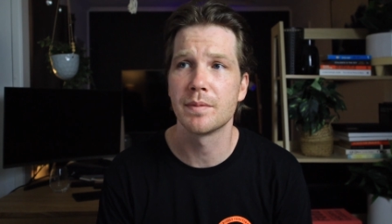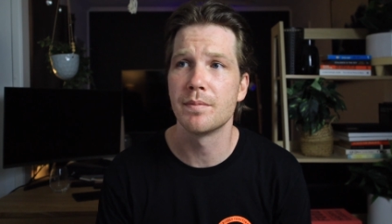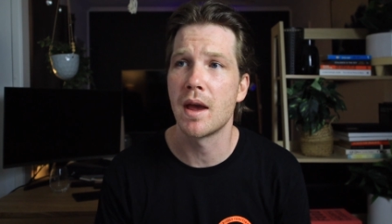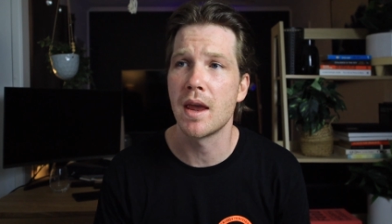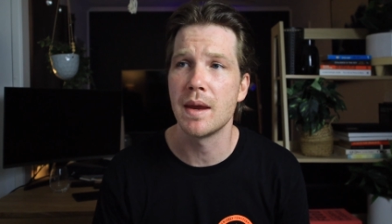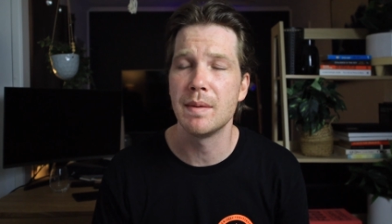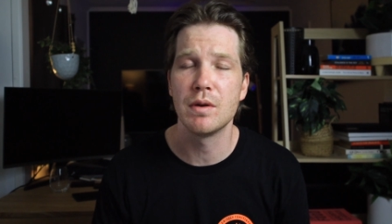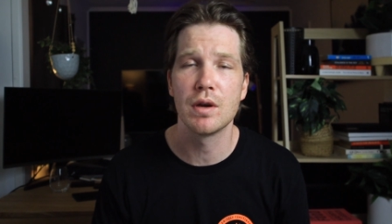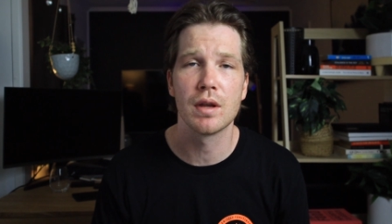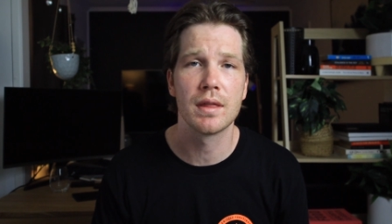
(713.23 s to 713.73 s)

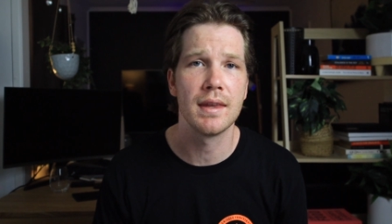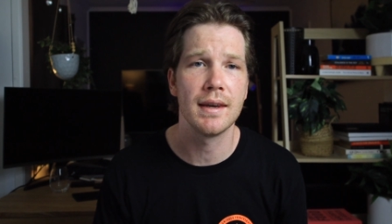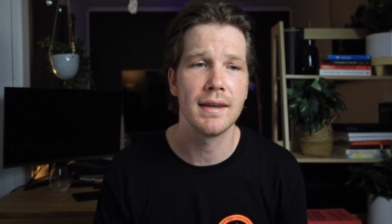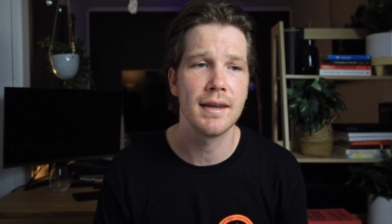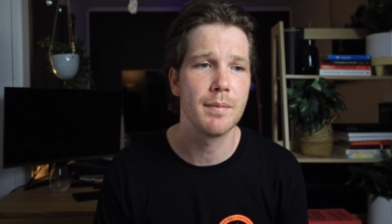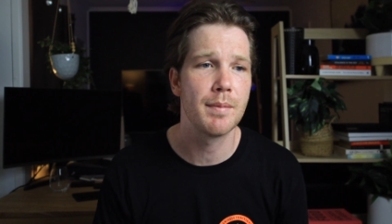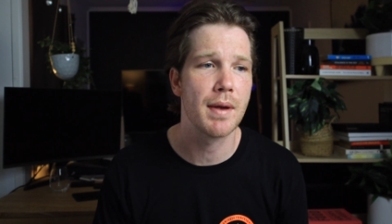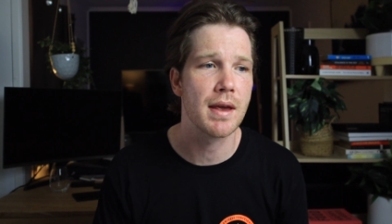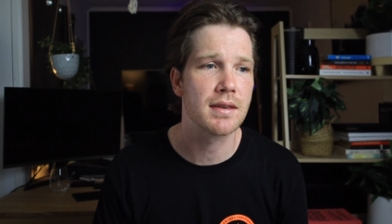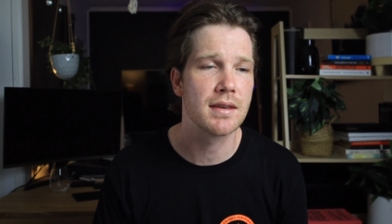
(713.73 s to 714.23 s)
maybe you're
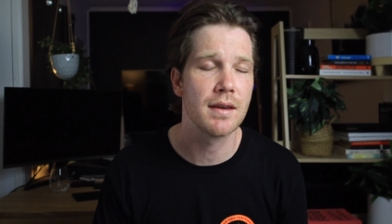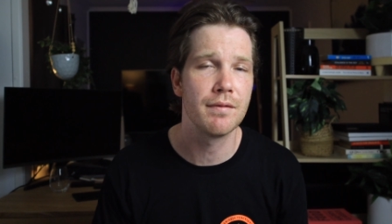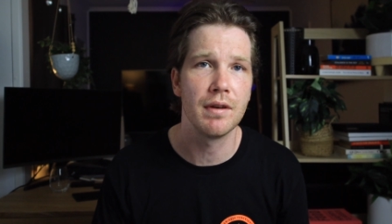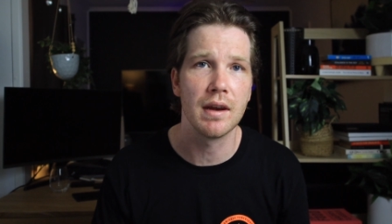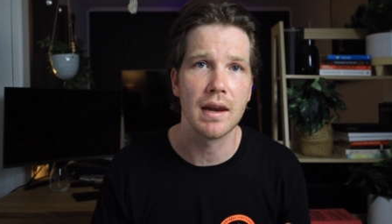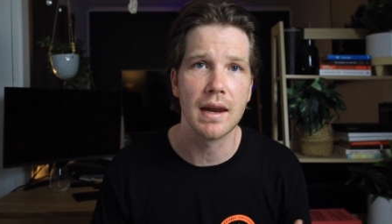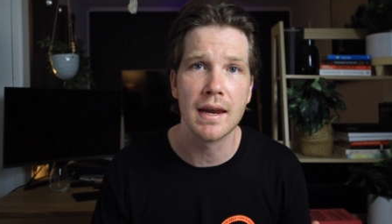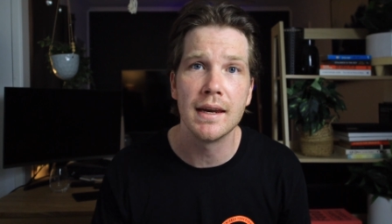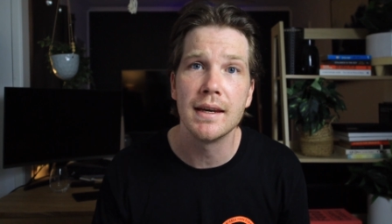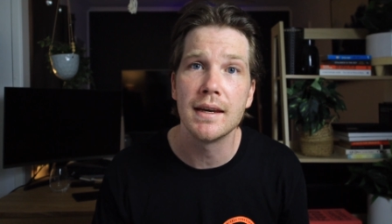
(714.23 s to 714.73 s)
thinking about
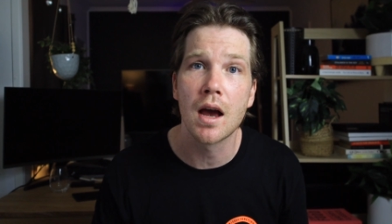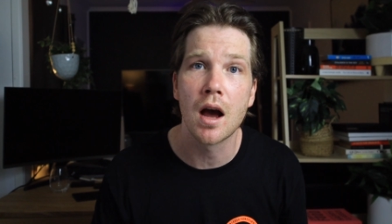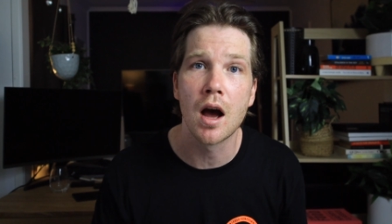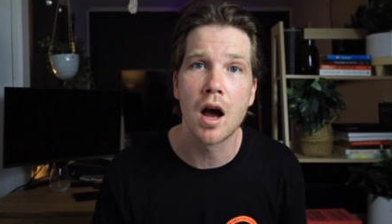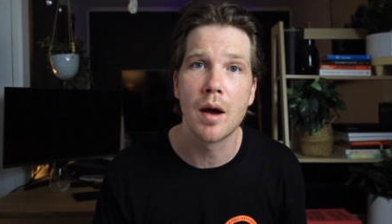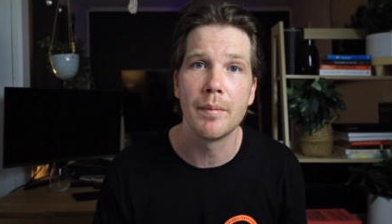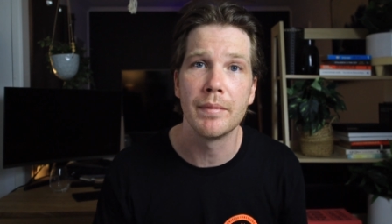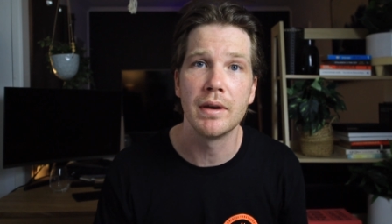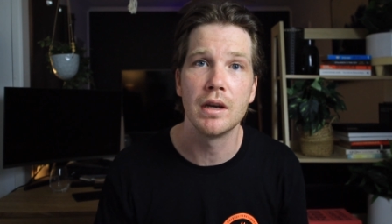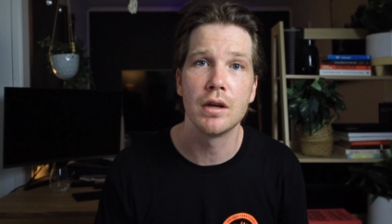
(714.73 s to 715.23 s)
giving
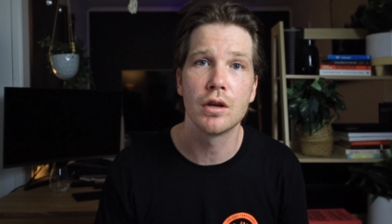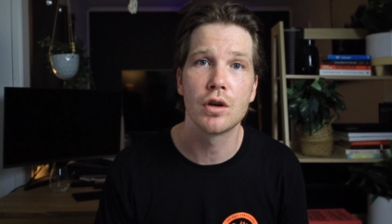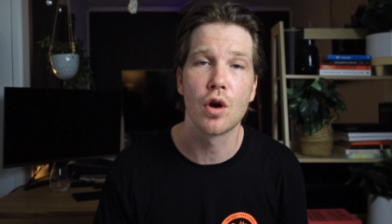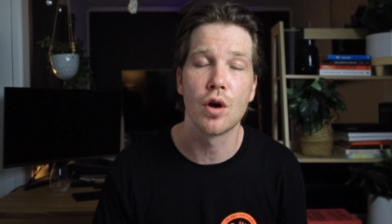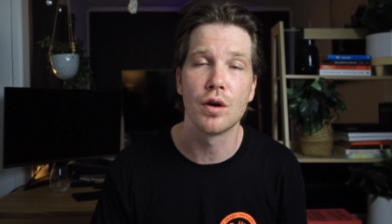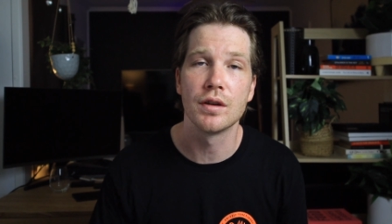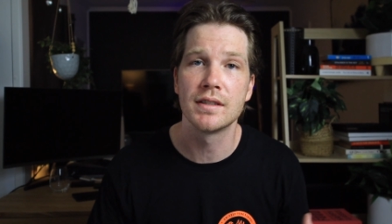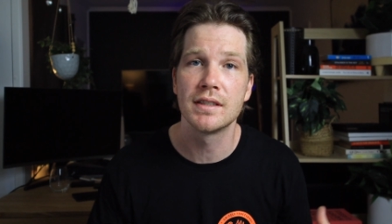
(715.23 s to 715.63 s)
eHarmony a go,